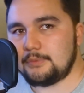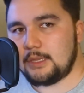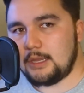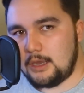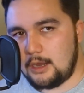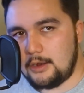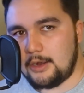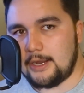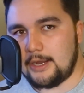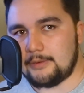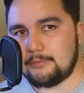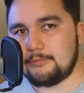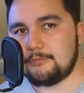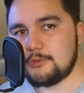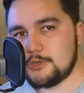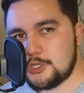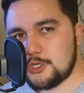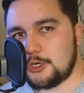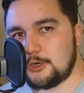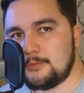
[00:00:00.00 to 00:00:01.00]
all right,
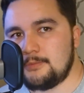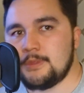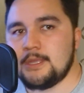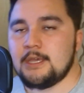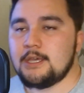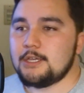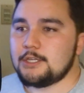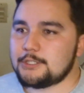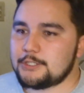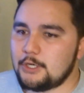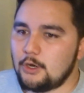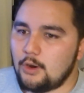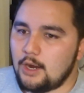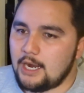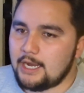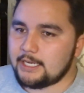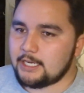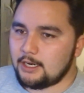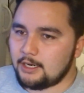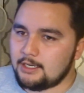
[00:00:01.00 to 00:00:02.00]
for sure. So
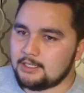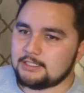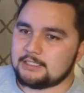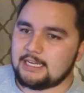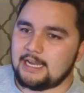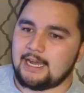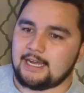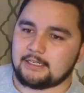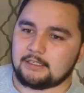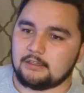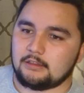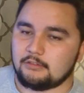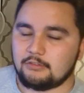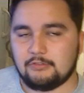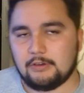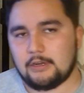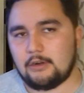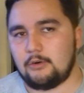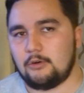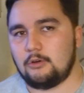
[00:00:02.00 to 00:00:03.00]
I contact the
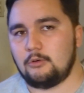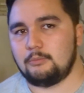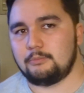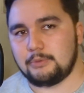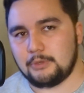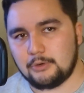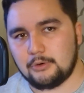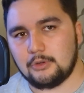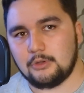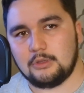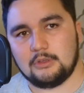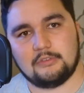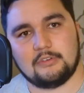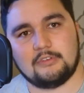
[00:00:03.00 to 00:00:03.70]
Federal Bureau of